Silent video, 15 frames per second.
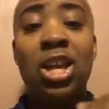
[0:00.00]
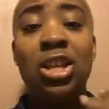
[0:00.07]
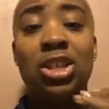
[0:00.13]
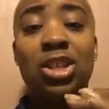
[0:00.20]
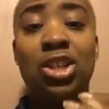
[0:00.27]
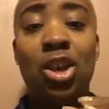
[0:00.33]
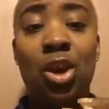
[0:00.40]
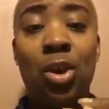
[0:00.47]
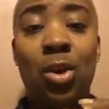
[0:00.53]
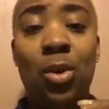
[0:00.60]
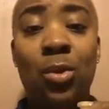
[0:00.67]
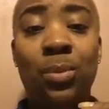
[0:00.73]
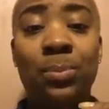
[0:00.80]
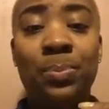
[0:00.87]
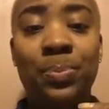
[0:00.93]

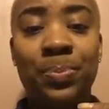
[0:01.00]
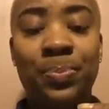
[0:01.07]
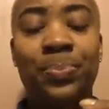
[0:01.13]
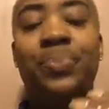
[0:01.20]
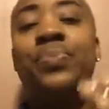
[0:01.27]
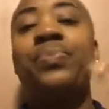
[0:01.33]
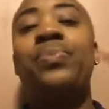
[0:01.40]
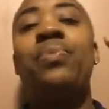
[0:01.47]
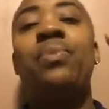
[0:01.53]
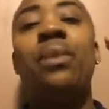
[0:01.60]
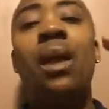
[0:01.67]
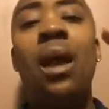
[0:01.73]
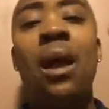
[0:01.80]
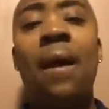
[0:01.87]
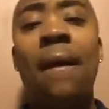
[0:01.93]
So
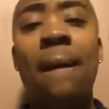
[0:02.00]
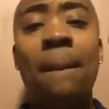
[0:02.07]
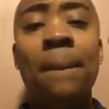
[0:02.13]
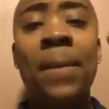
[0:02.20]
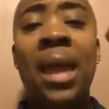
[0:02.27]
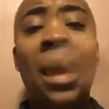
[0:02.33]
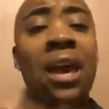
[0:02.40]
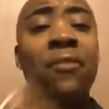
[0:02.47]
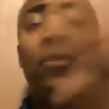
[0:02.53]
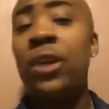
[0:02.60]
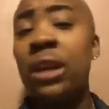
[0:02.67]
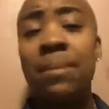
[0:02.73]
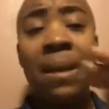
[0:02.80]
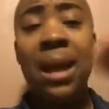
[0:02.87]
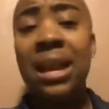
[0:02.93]
um, and for
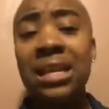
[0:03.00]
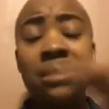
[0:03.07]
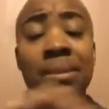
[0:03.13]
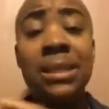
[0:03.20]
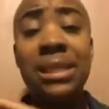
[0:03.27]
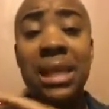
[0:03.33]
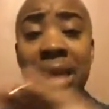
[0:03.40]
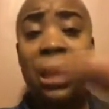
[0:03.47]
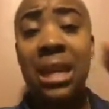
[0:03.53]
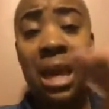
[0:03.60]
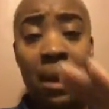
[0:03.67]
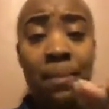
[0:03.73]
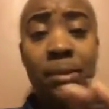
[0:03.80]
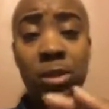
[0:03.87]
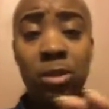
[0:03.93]
anybody that's missed any
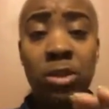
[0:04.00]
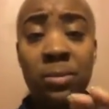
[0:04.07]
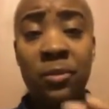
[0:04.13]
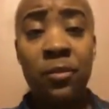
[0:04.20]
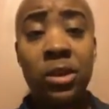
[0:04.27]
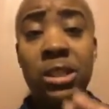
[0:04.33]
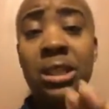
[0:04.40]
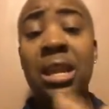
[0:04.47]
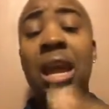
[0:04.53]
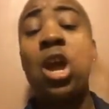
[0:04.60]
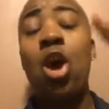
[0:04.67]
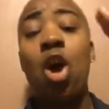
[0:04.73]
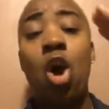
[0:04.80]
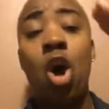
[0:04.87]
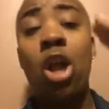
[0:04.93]
episodes before today,
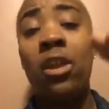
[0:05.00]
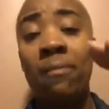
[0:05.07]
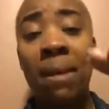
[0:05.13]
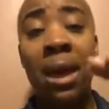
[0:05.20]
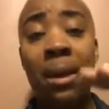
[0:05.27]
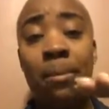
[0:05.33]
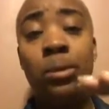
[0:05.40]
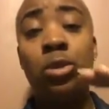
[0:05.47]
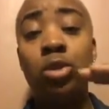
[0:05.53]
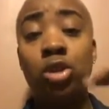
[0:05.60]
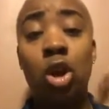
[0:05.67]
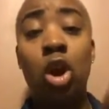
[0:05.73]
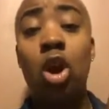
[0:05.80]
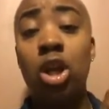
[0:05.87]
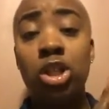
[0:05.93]
all of my episodes
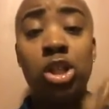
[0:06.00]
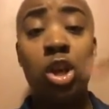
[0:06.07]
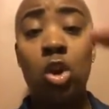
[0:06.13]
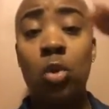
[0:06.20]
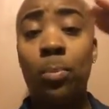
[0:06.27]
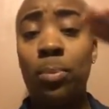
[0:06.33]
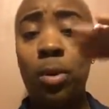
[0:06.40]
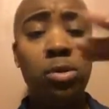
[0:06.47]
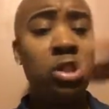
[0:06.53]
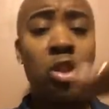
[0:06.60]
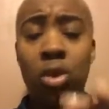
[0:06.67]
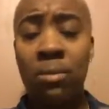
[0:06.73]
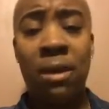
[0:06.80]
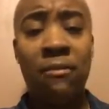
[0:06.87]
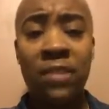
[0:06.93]
are also posted
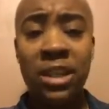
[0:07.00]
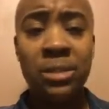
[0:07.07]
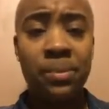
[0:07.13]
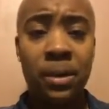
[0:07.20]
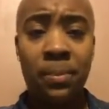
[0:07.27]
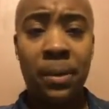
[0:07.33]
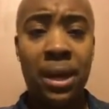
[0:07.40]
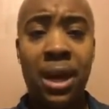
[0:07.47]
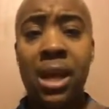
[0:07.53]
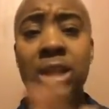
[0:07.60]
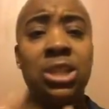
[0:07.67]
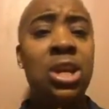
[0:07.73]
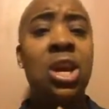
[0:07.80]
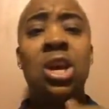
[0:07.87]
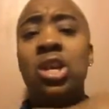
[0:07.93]
on my Facebook
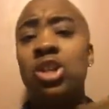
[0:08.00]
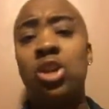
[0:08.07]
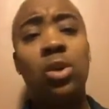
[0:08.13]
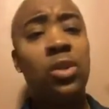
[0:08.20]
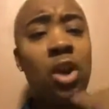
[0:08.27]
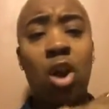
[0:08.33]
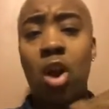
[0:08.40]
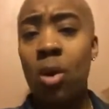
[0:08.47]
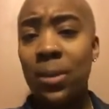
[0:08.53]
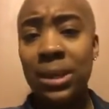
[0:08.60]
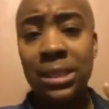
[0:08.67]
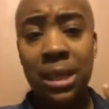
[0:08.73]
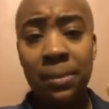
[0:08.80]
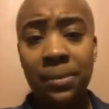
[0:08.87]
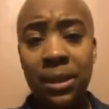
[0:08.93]
page. So they're
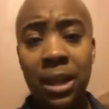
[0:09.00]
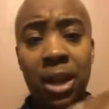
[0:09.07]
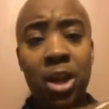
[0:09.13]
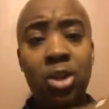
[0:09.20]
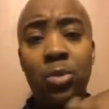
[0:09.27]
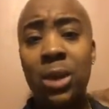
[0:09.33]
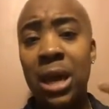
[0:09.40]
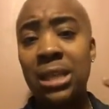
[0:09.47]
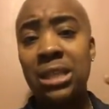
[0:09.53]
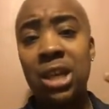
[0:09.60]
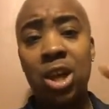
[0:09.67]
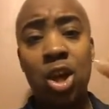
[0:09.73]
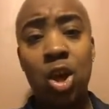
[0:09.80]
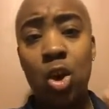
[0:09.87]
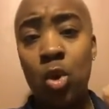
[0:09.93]
always up there. You guys
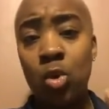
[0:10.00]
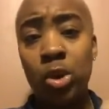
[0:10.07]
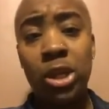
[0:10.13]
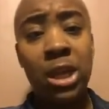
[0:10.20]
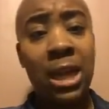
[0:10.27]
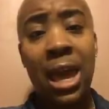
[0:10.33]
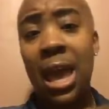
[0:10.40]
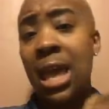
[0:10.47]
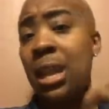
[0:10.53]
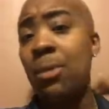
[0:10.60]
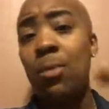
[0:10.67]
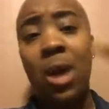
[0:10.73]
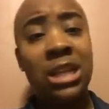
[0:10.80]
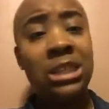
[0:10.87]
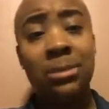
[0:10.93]
can go look at
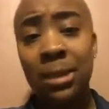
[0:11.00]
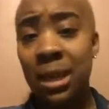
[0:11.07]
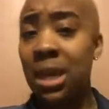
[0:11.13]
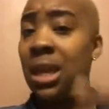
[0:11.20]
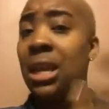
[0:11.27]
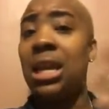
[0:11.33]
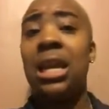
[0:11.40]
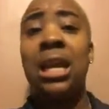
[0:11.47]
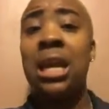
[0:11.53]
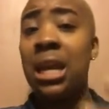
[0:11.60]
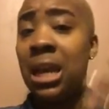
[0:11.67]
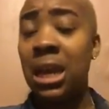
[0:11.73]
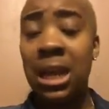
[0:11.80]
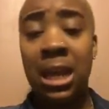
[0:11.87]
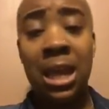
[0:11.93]
them, watch them again and again
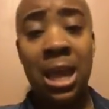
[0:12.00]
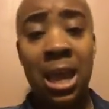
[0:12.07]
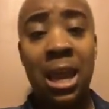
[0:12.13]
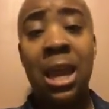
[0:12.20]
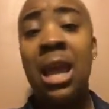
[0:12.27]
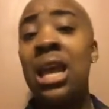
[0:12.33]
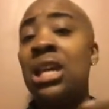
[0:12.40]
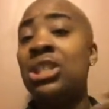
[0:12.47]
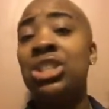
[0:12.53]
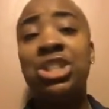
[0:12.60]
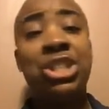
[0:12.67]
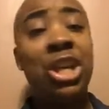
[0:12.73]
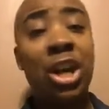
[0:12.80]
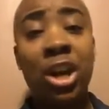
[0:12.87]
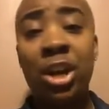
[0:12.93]
and again,
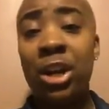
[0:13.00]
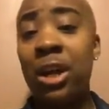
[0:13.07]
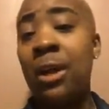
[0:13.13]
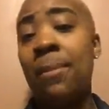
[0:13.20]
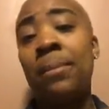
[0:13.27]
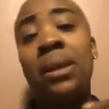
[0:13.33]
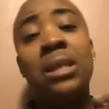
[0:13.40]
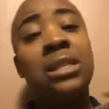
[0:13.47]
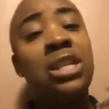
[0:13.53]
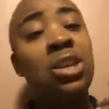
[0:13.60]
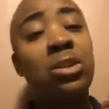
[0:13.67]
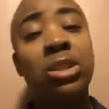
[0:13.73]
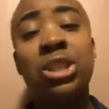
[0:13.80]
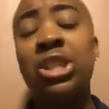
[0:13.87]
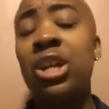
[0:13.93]
share them,
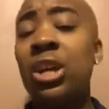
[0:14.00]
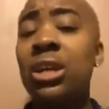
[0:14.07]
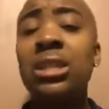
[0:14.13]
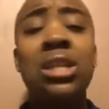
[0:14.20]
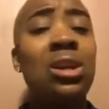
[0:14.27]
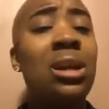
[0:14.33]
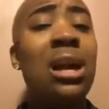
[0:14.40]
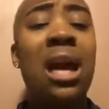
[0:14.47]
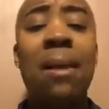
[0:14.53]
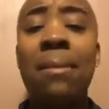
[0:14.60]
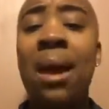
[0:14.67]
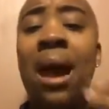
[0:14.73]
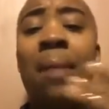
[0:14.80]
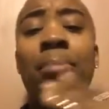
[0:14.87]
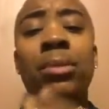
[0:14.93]
continue to share, continue to
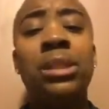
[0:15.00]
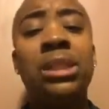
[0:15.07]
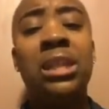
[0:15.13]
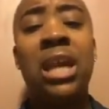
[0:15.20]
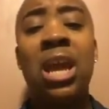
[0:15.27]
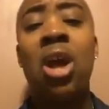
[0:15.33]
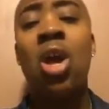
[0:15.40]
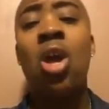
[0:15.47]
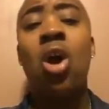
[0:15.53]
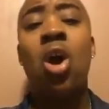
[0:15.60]
comment. I appreciate